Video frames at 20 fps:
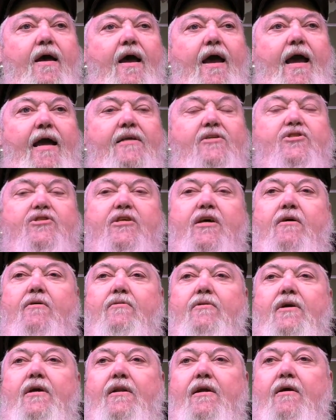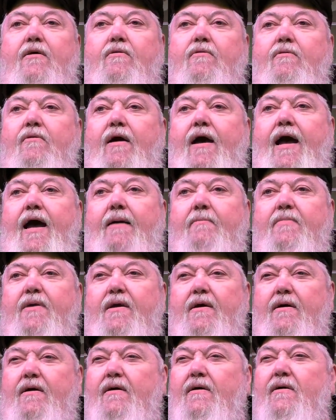And so, you know, I'm
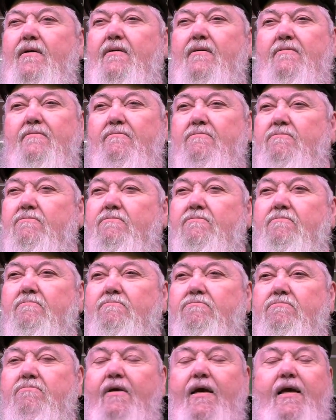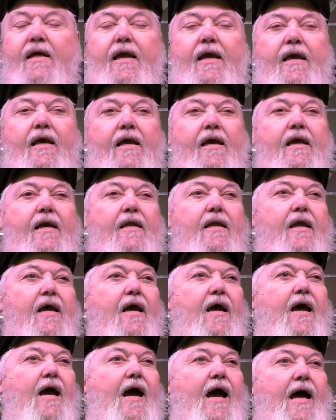young and, and, and
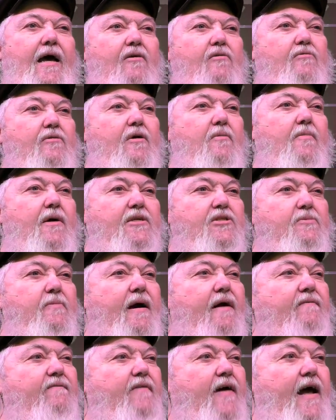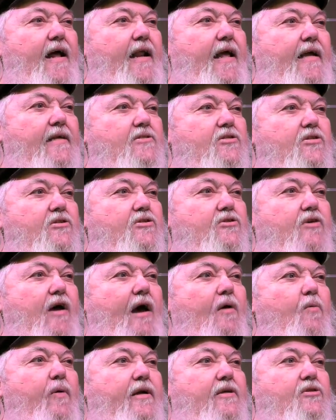I don't know much about finances, so
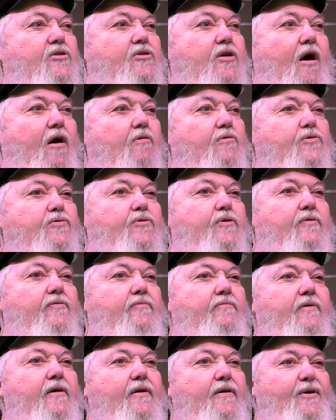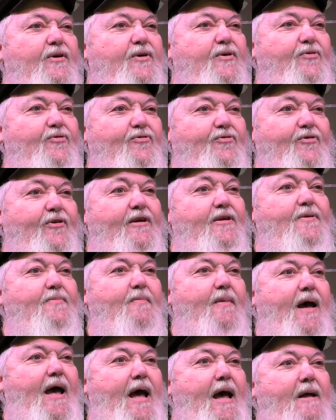I went to talk to a friend of
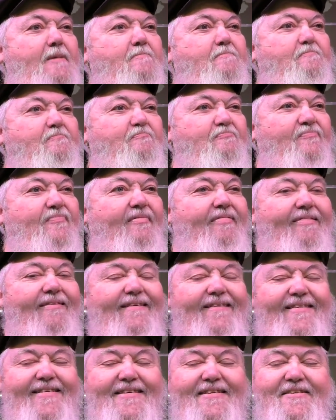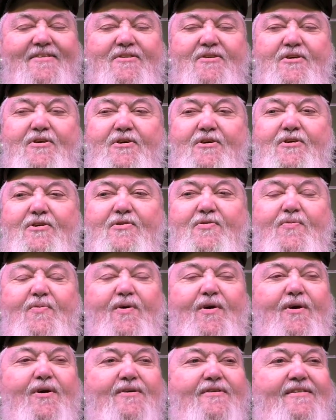mine who
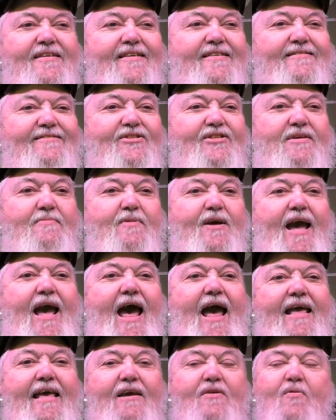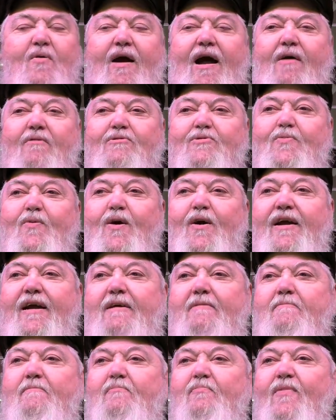worked at Ciba-Geigy, where I was
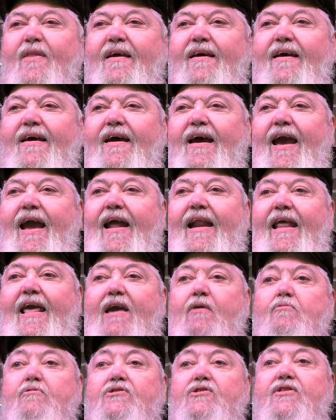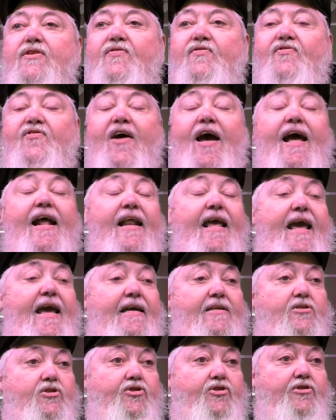working, and he was the
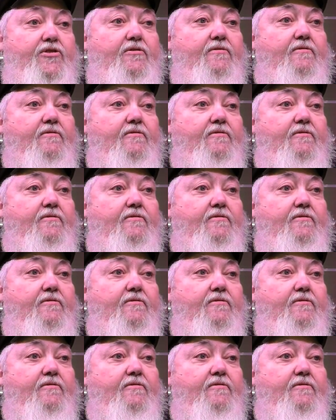finance